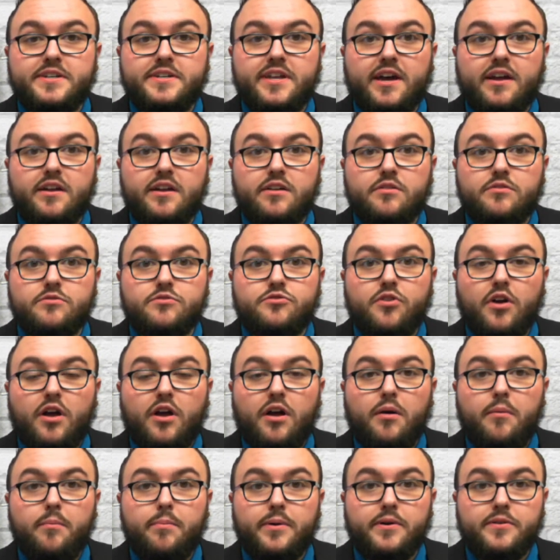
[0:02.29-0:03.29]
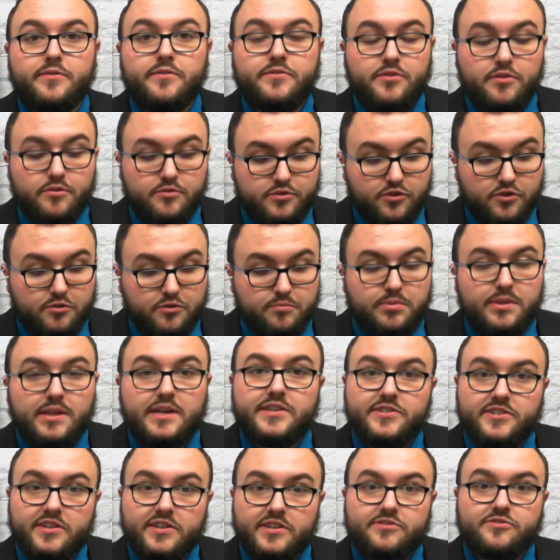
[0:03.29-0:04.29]
Donald Trump also took
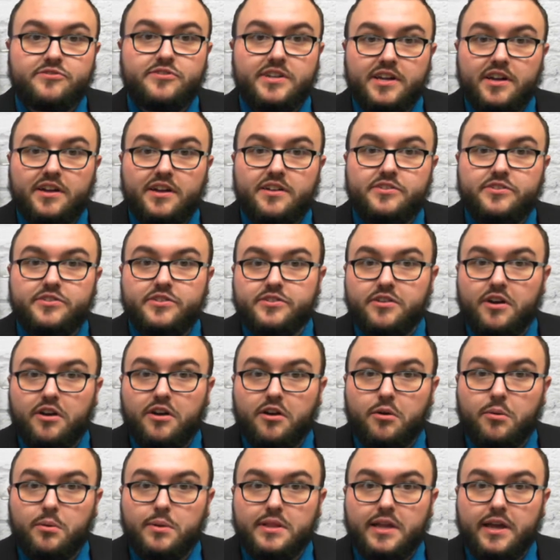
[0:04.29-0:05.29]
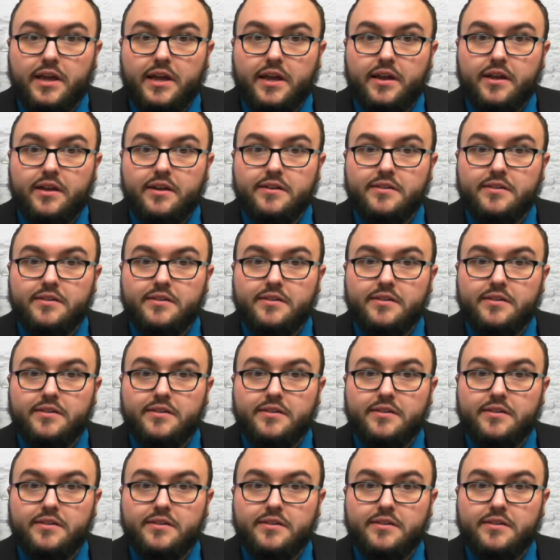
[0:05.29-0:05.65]
place yesterday on Chautauqua Lake.